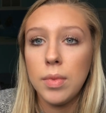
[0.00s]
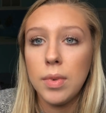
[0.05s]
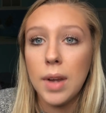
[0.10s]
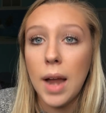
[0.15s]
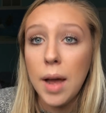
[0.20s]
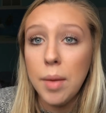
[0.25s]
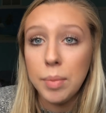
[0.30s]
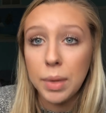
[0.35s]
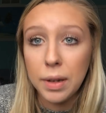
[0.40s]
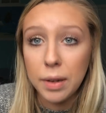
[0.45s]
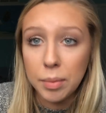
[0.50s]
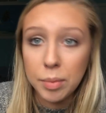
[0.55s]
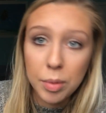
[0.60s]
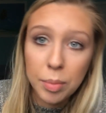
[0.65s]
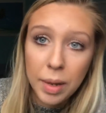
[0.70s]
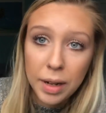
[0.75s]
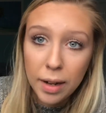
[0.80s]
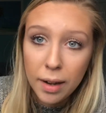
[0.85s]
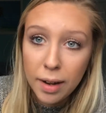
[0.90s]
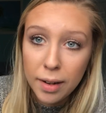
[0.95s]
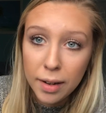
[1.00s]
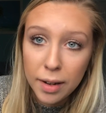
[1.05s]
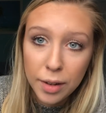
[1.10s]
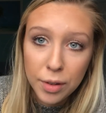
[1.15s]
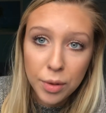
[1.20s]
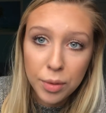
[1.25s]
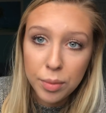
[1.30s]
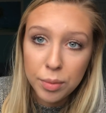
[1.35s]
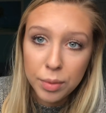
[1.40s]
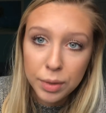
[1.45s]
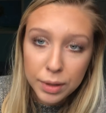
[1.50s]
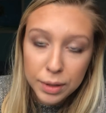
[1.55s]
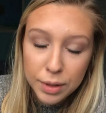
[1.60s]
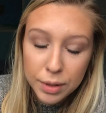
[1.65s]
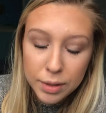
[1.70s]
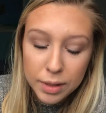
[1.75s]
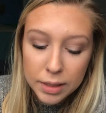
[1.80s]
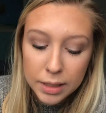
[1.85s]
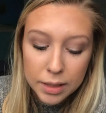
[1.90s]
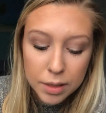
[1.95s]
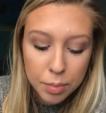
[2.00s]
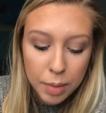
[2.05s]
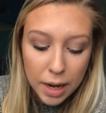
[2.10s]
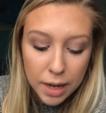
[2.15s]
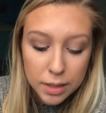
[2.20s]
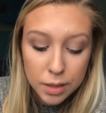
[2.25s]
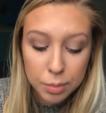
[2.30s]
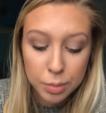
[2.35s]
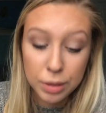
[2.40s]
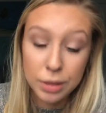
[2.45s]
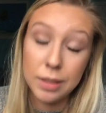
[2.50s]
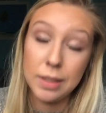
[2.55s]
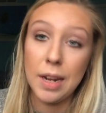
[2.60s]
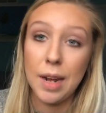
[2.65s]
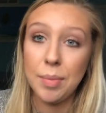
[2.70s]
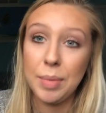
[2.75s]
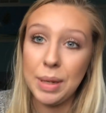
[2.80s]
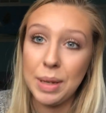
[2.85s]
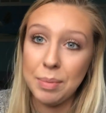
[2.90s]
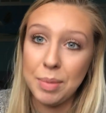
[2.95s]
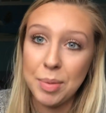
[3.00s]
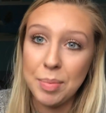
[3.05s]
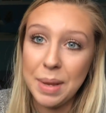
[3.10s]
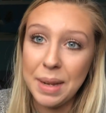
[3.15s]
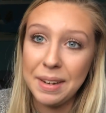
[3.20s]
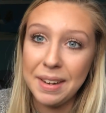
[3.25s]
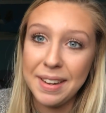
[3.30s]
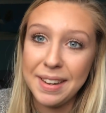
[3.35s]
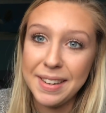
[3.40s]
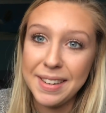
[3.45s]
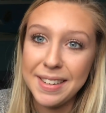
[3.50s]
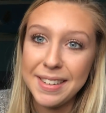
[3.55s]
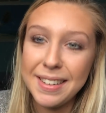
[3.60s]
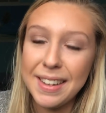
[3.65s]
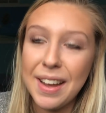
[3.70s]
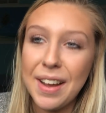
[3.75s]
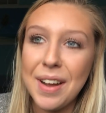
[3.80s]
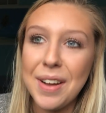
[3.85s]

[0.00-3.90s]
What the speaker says: not become dependent on it. I don't really know that that's possible to not become dependent on it.